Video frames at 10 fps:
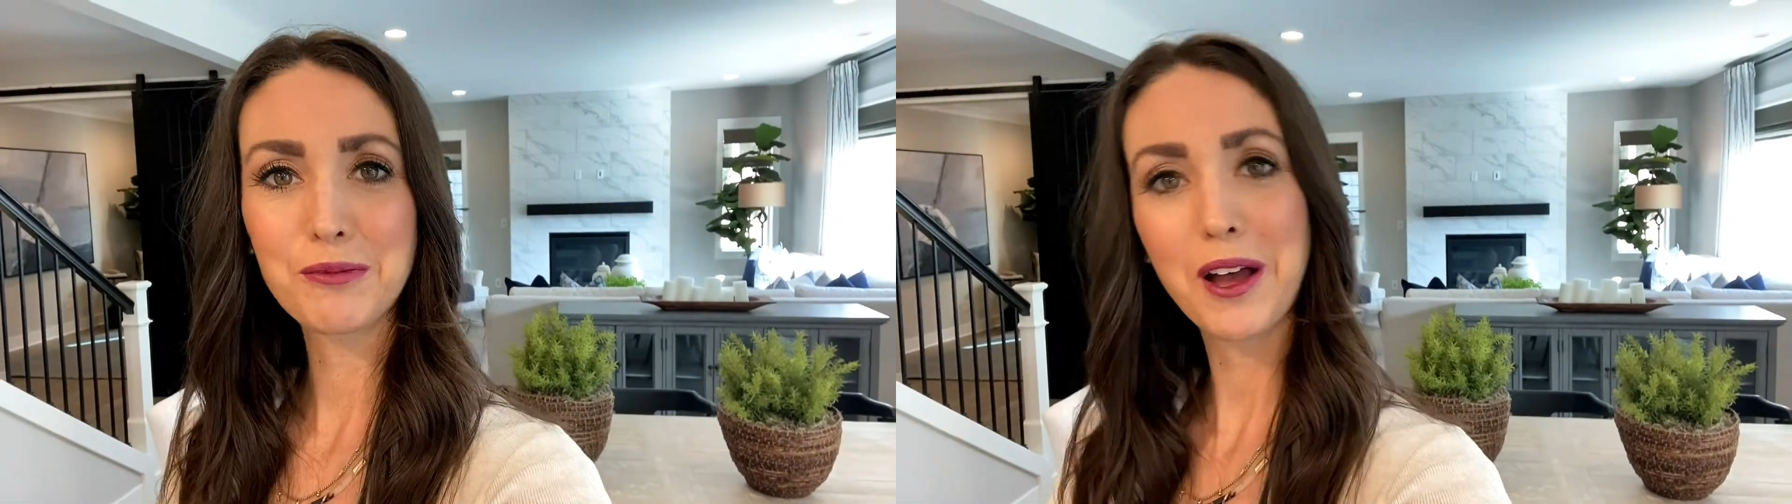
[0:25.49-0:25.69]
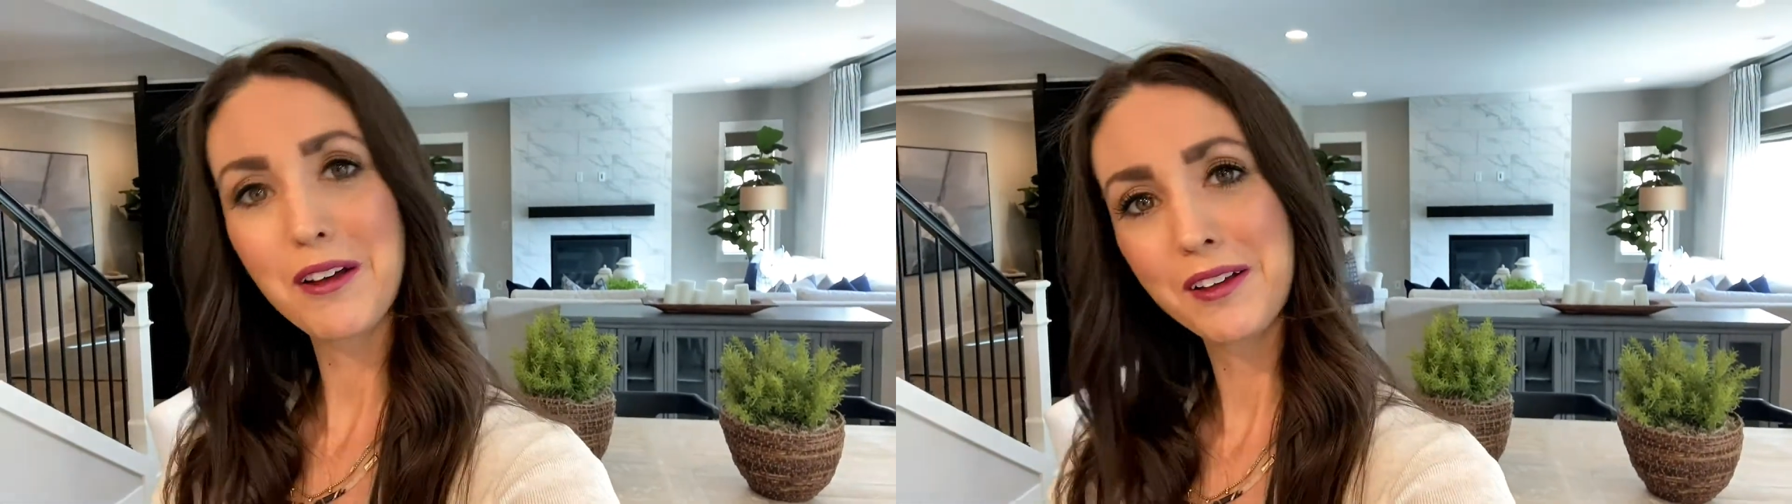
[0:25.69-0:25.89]

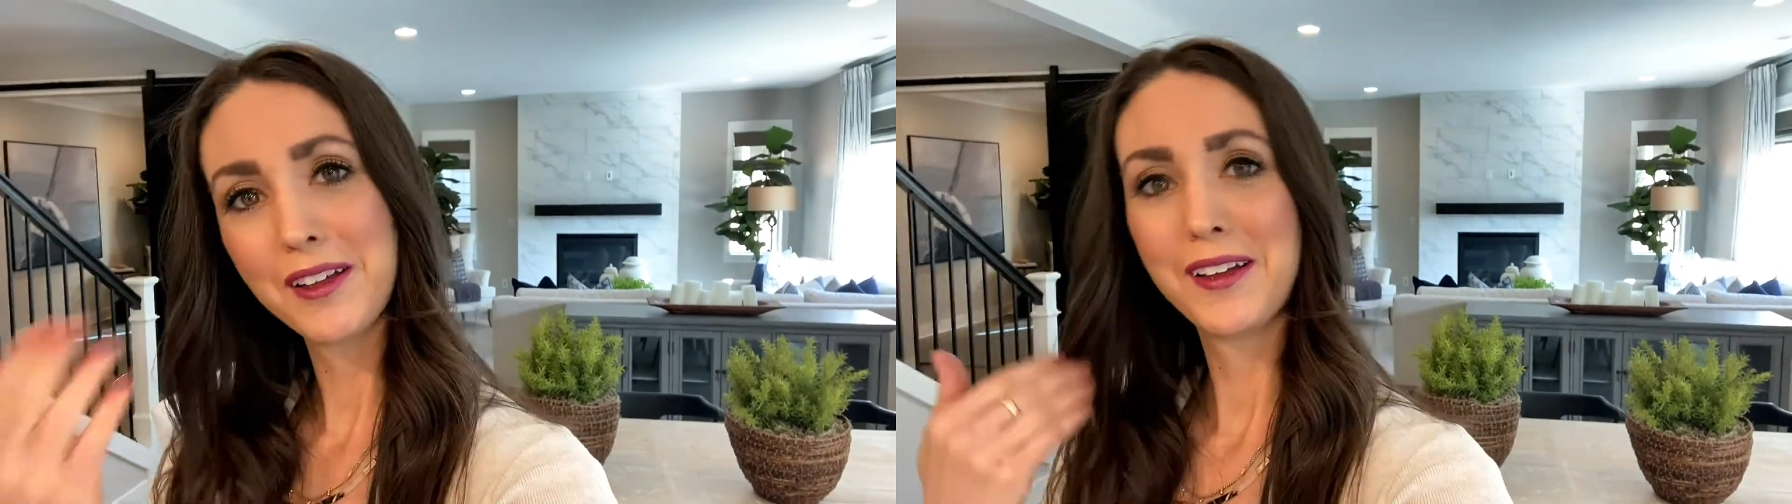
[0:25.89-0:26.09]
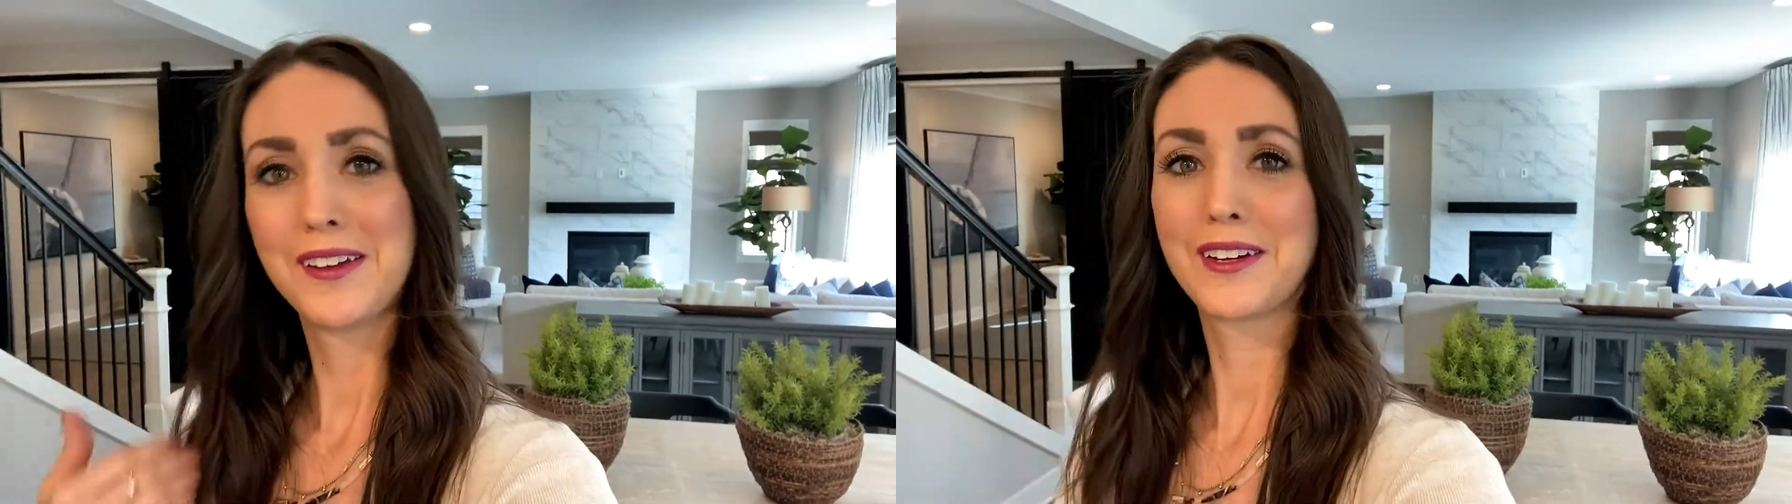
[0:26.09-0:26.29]
Well,
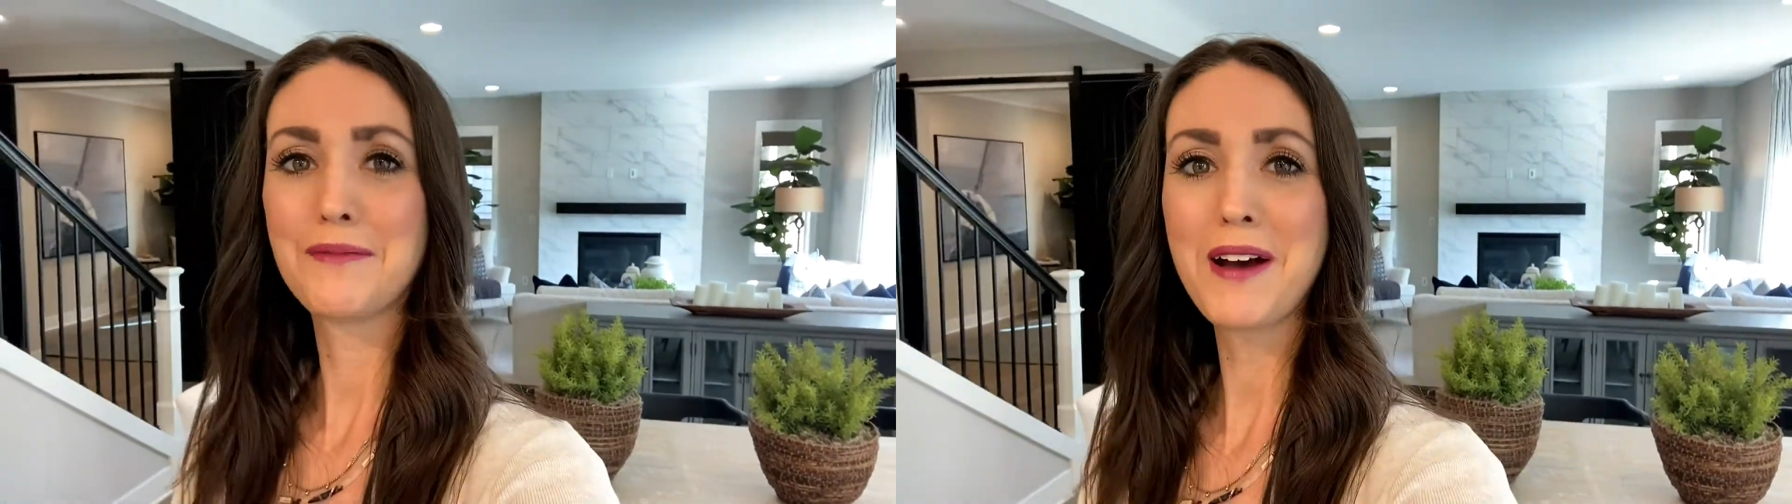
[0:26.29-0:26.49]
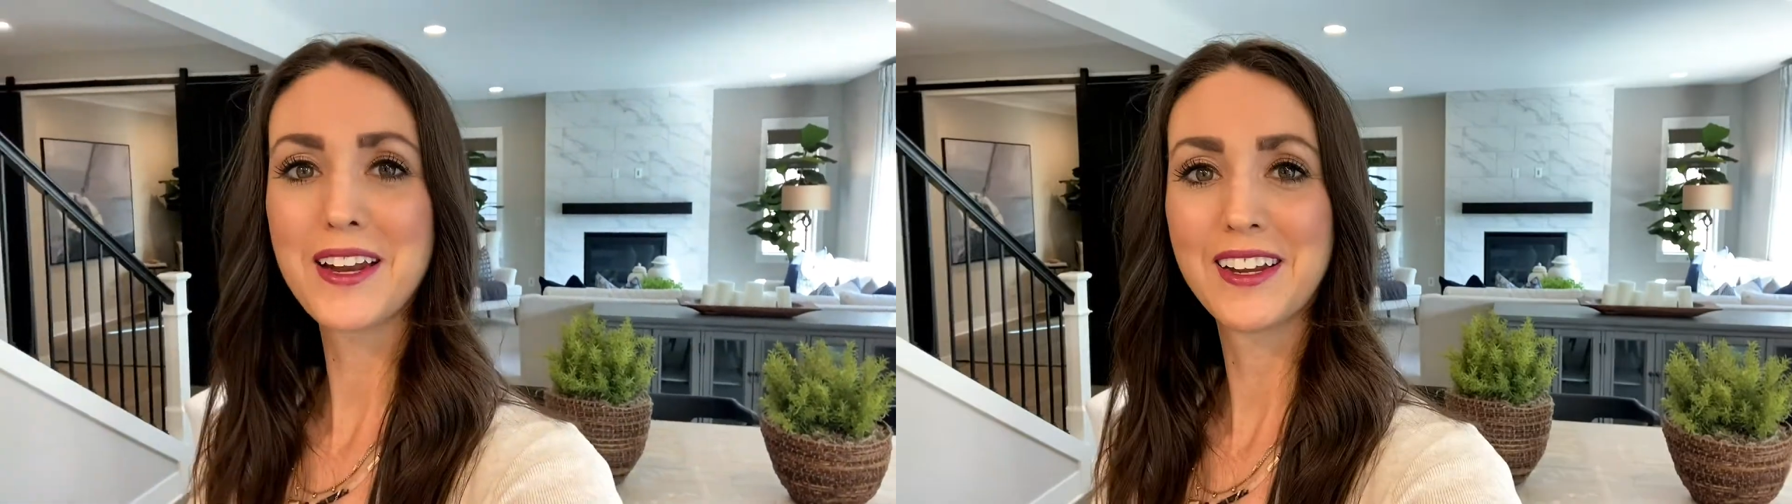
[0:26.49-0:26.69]
come
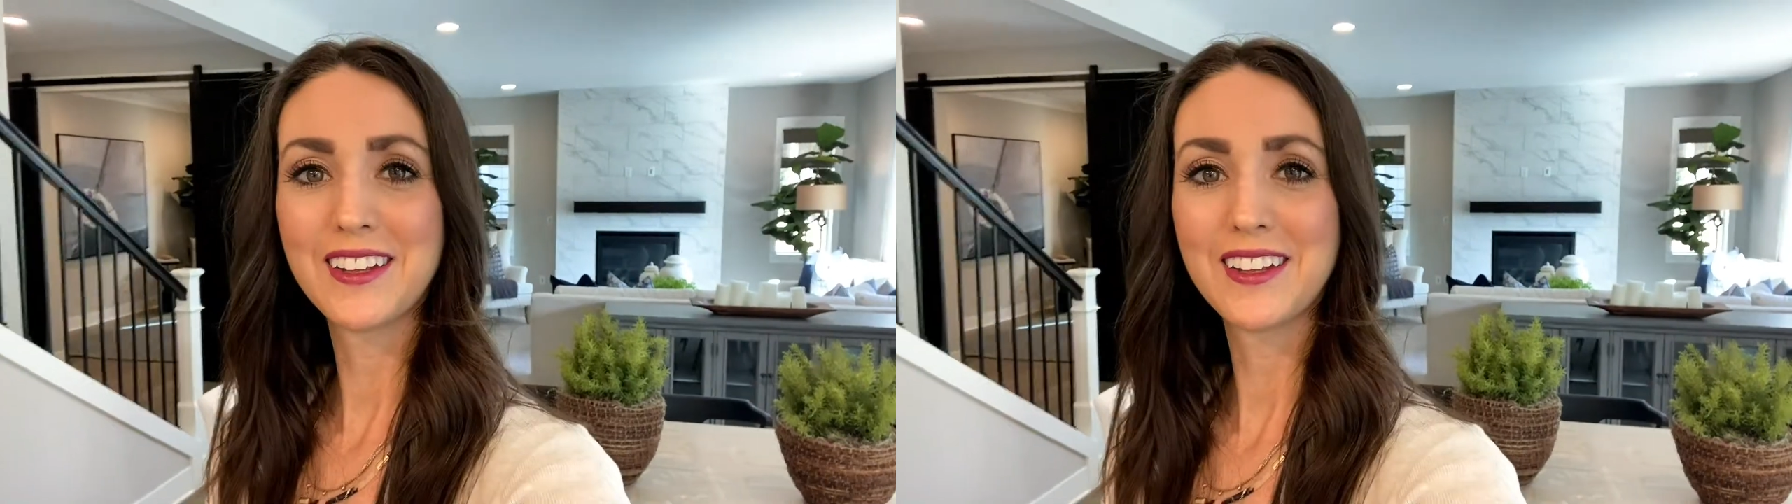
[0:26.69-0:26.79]
on,